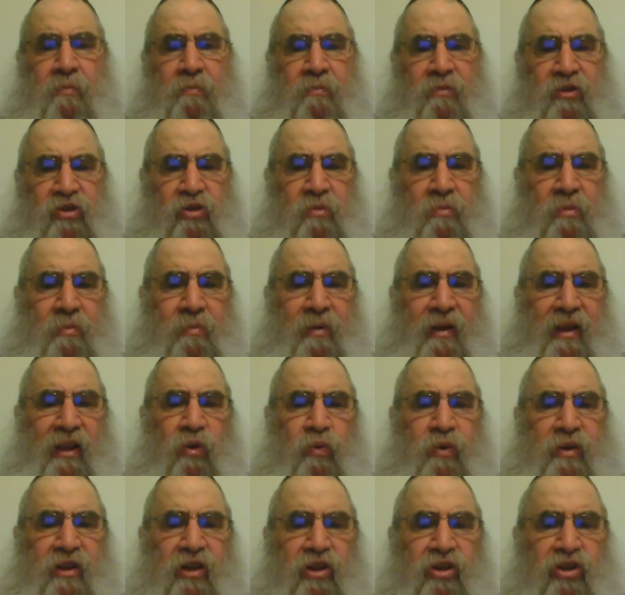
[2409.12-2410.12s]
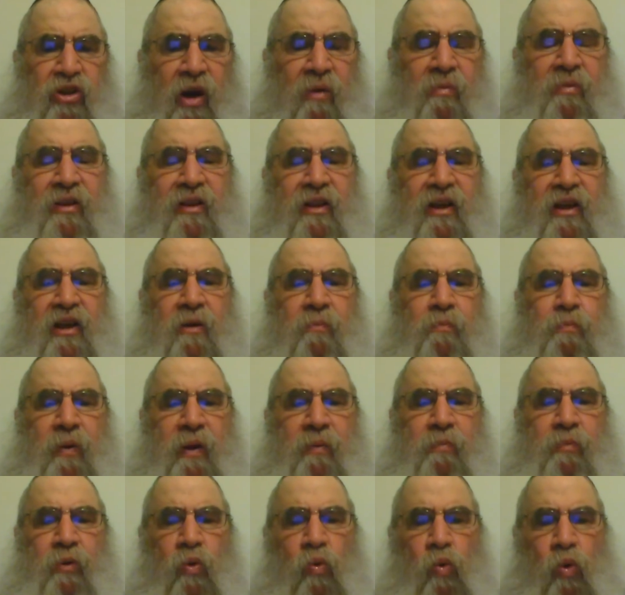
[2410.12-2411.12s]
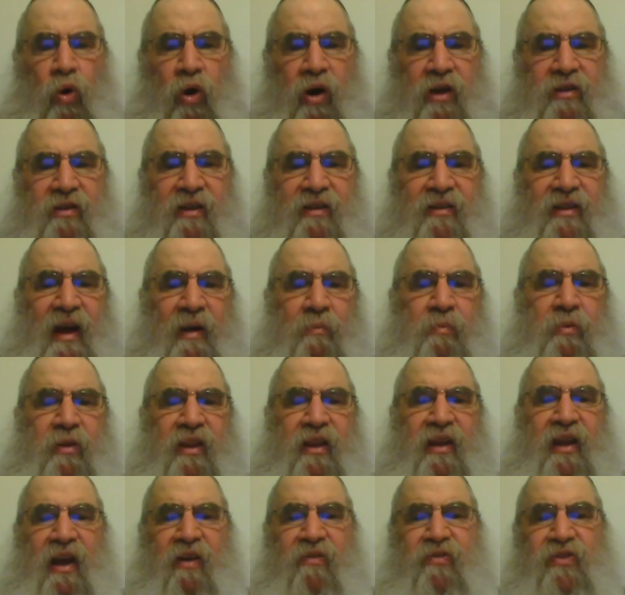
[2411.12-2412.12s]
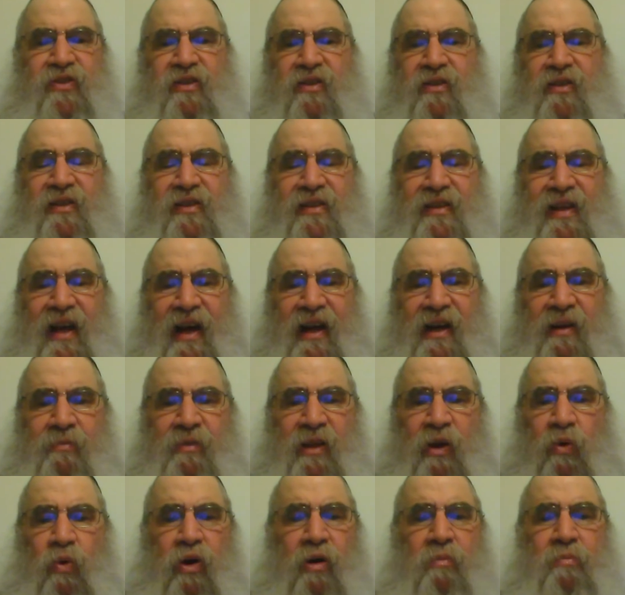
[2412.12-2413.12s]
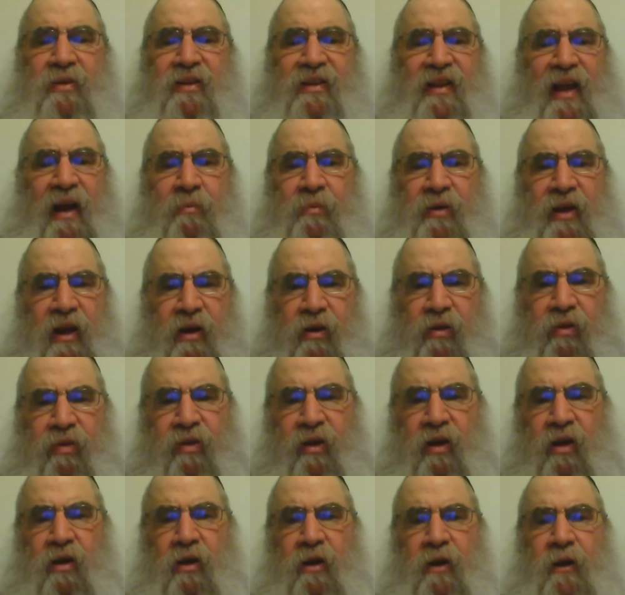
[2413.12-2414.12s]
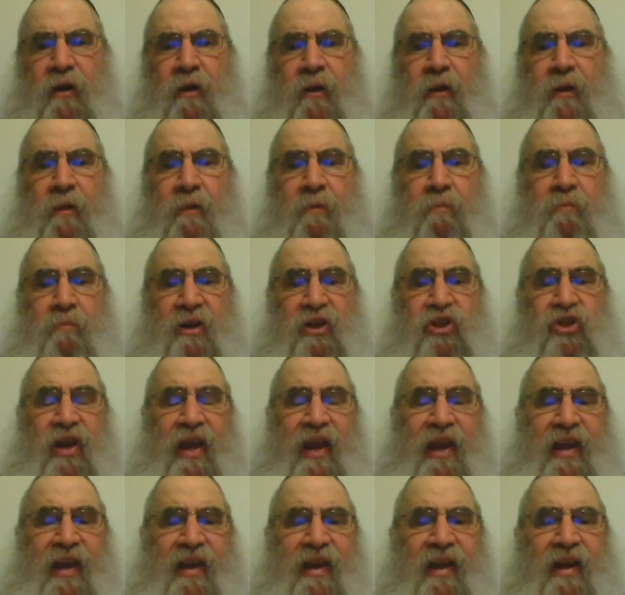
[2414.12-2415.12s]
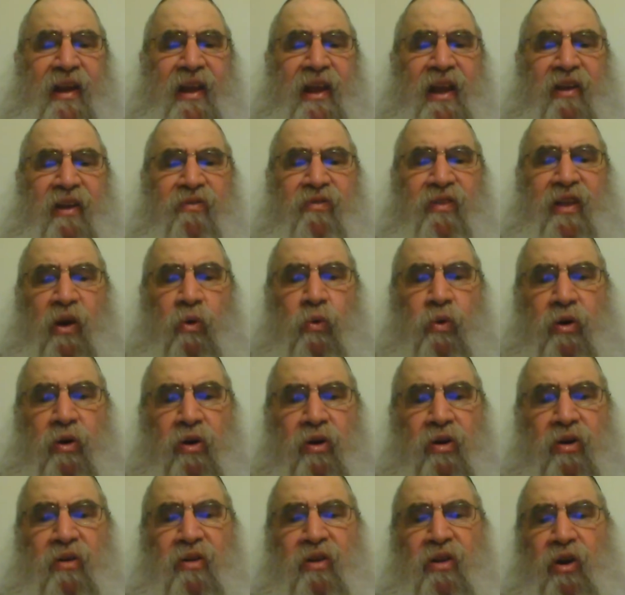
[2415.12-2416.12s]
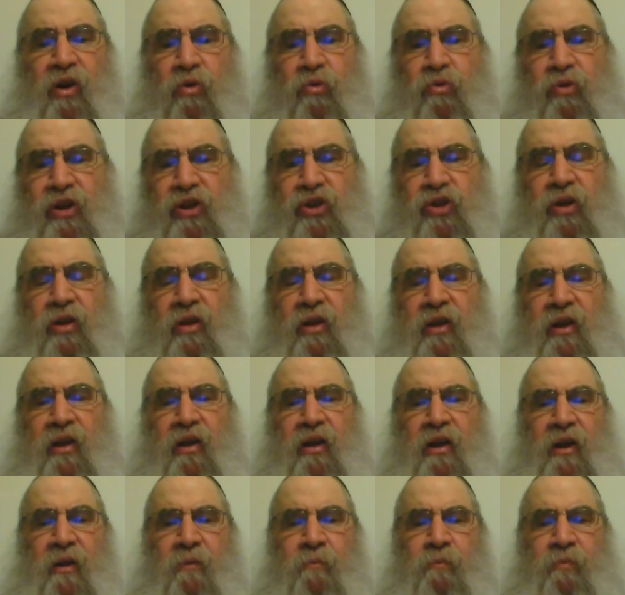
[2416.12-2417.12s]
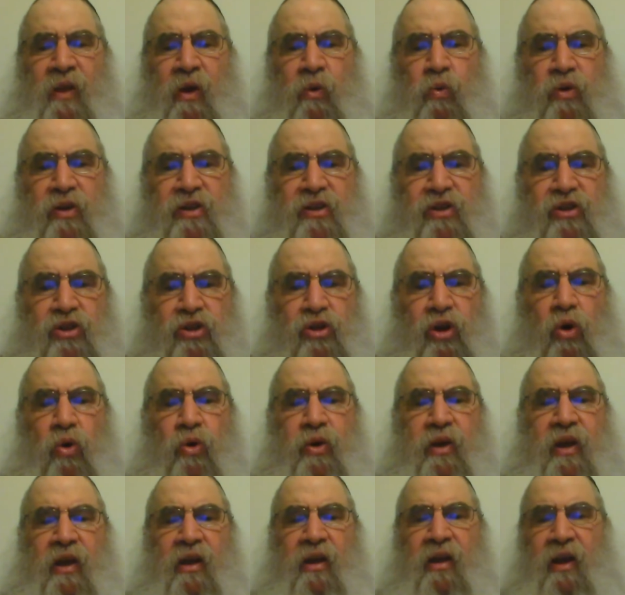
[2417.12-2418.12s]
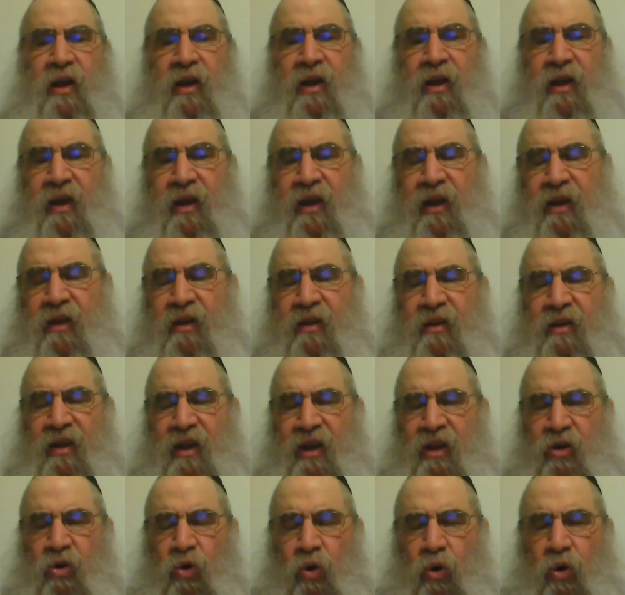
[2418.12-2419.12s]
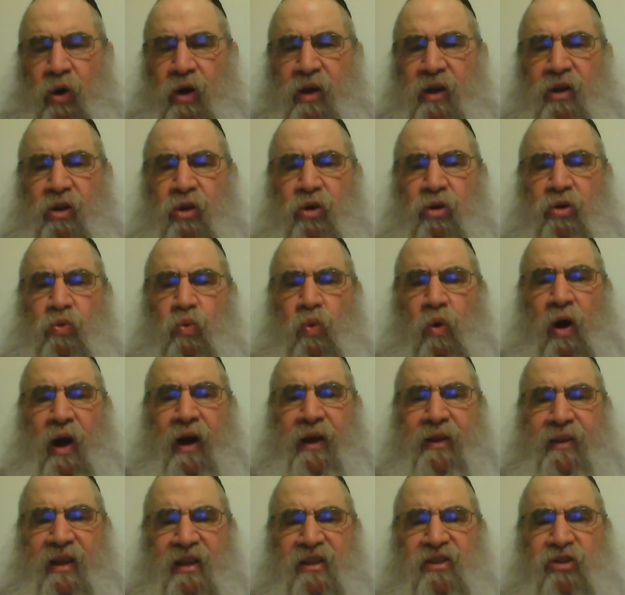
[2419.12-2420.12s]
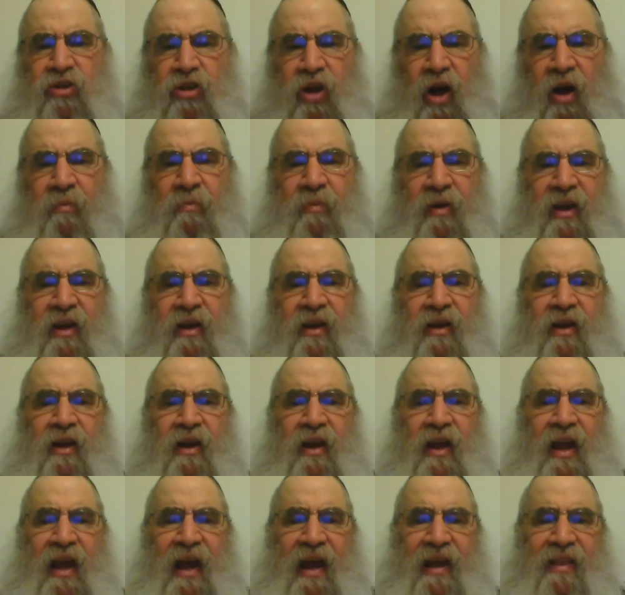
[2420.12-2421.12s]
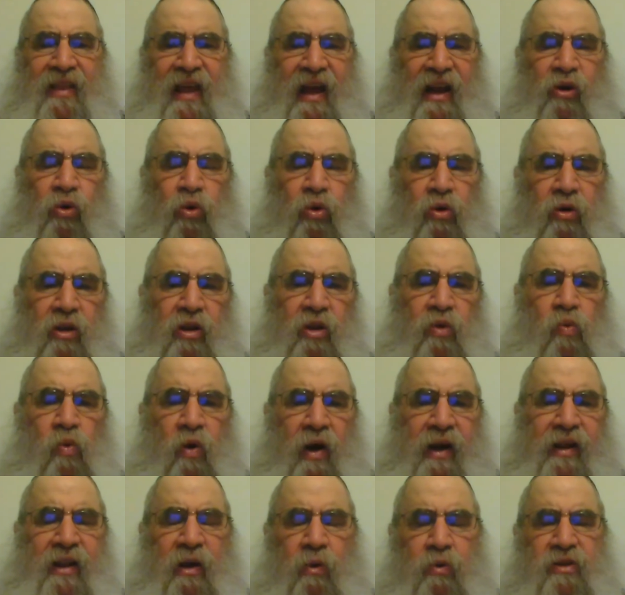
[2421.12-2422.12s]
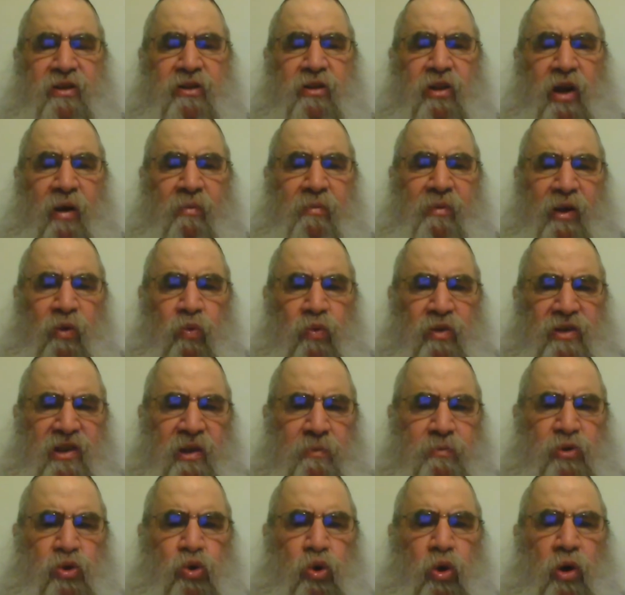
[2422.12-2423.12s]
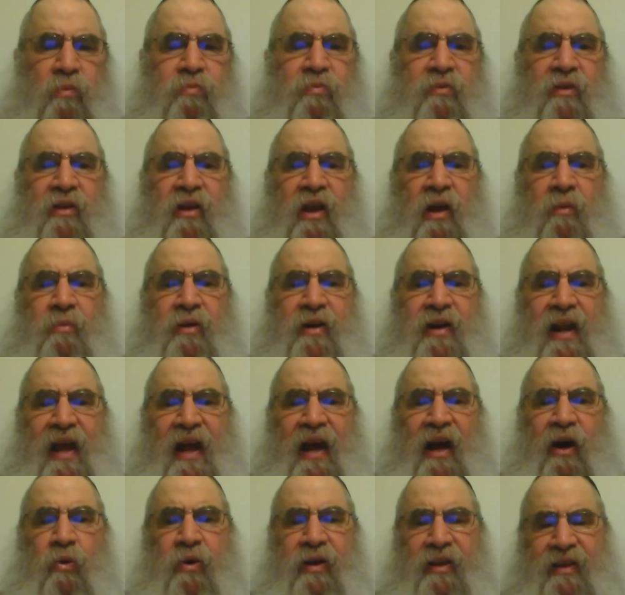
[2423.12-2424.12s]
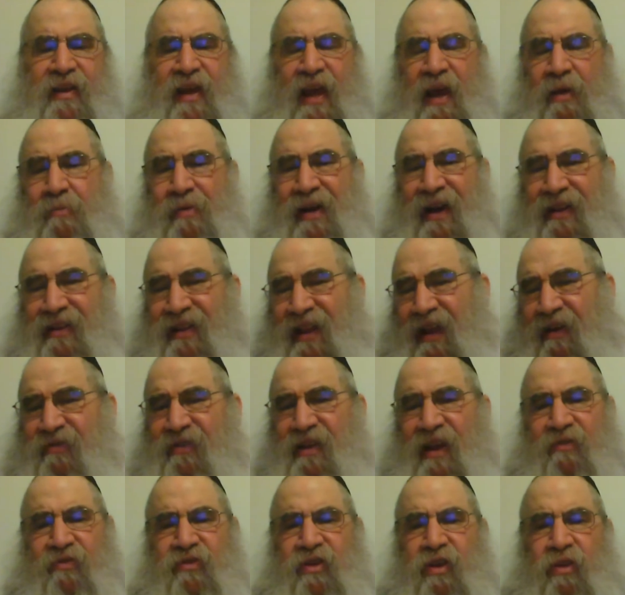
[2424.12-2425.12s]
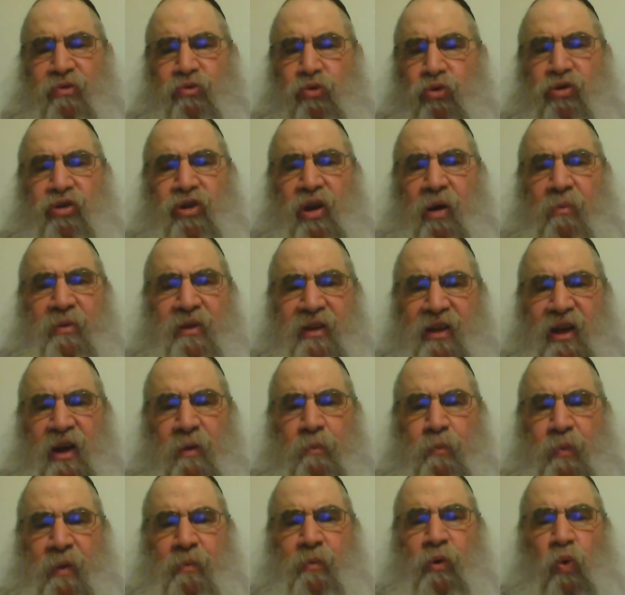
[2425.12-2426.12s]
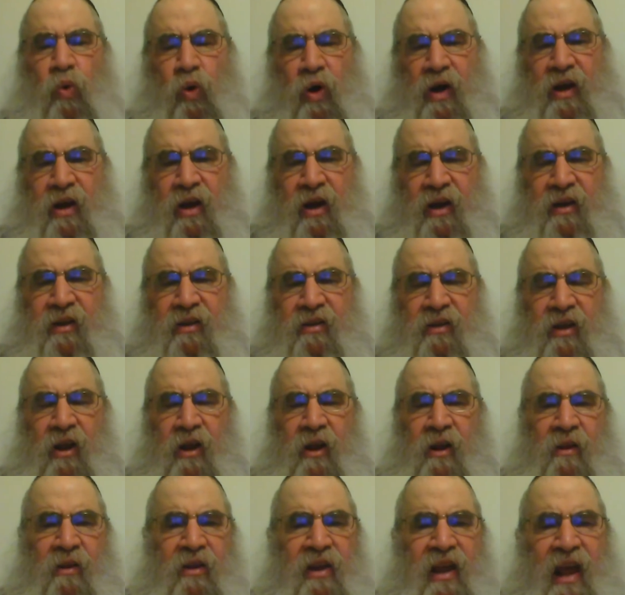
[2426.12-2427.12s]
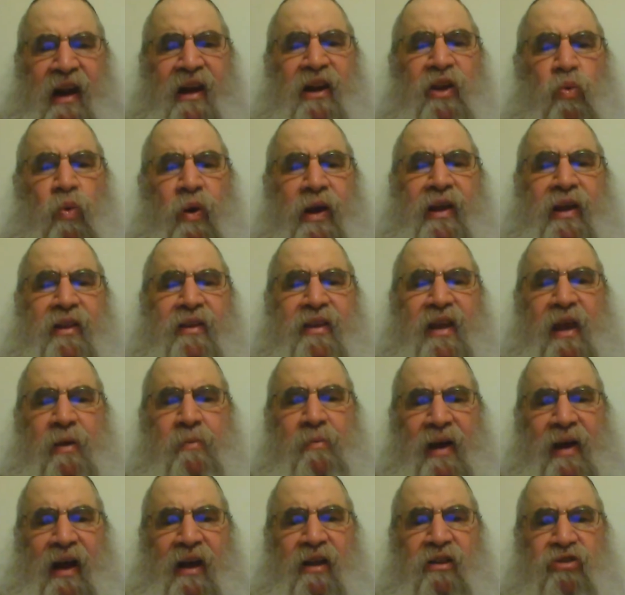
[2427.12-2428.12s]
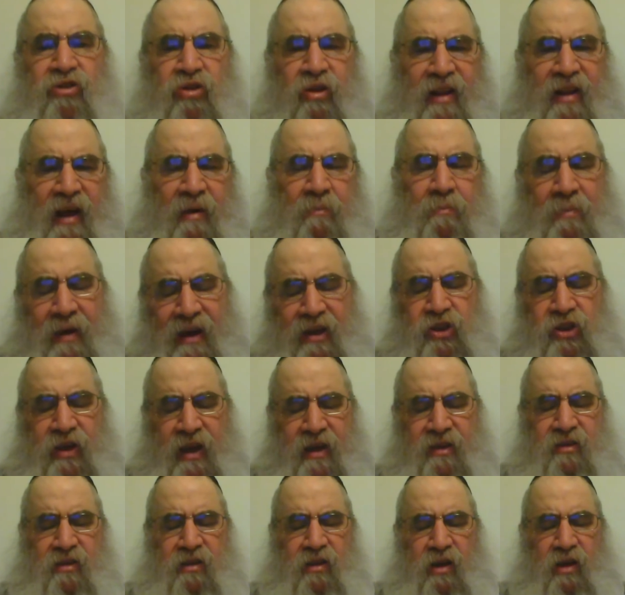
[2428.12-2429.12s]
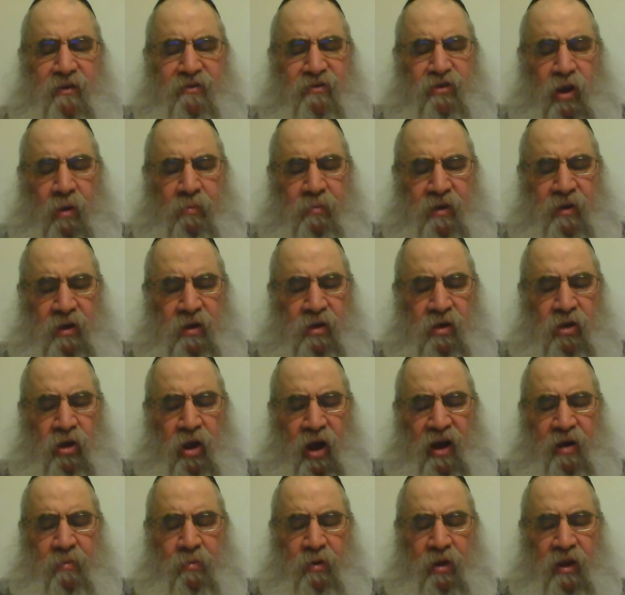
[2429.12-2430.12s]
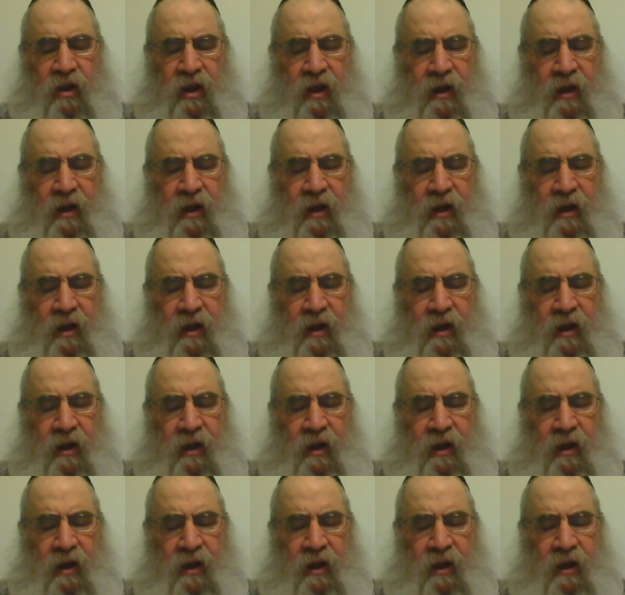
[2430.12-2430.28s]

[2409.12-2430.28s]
So mimele, when the tamidika people walked on top of the gefes and the zagim, they weren't matami anything. Masha'inkin, if they were originally, they were soaking in oil or wine that's tummy, and that oil and wine that was tummy was absorbed in them, and now it came out, lavdavke through tamidika people walking on it. Anyway, it came out, so that mashke has a din of tummy. Nochmo.